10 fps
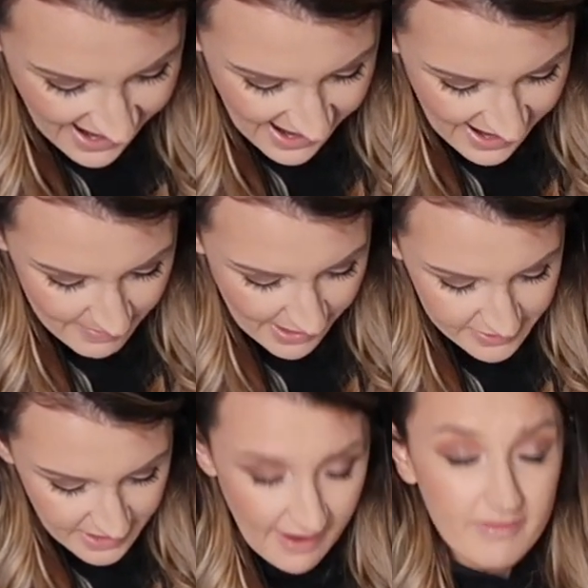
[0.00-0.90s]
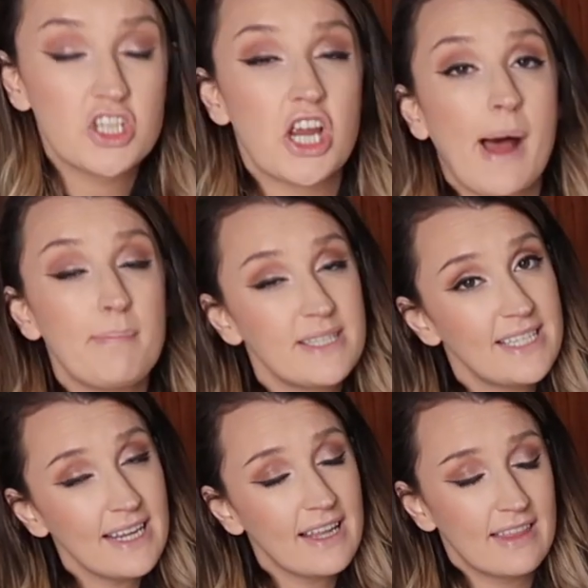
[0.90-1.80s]
I also have
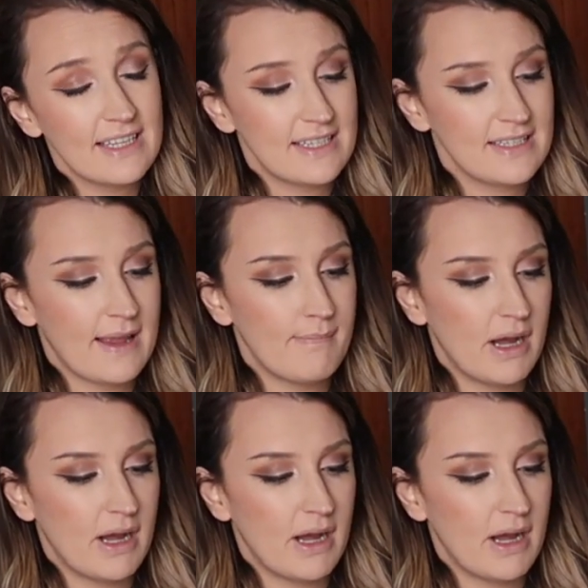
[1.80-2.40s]
chapstick. This is a